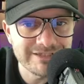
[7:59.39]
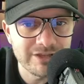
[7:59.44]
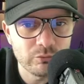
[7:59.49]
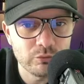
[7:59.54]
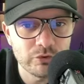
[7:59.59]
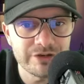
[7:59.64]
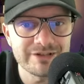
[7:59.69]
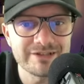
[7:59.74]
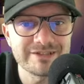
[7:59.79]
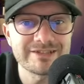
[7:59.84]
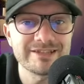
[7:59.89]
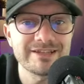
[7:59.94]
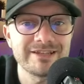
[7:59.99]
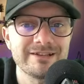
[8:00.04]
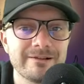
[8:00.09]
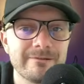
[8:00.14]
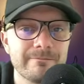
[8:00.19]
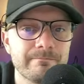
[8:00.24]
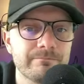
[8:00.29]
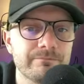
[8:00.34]
divergence,
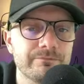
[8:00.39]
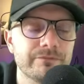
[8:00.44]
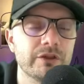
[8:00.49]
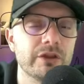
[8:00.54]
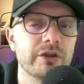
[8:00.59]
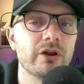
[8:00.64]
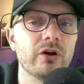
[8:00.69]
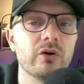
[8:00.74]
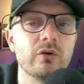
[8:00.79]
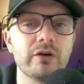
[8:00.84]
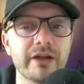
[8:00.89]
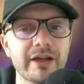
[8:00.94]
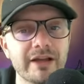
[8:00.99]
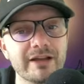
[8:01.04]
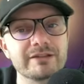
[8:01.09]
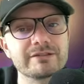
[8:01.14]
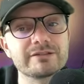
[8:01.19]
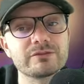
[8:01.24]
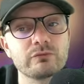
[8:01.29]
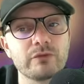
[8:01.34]

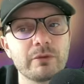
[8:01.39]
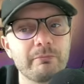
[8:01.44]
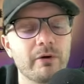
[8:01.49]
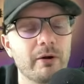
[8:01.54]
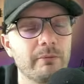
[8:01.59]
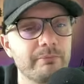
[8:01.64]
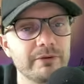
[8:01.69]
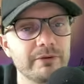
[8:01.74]
and we pump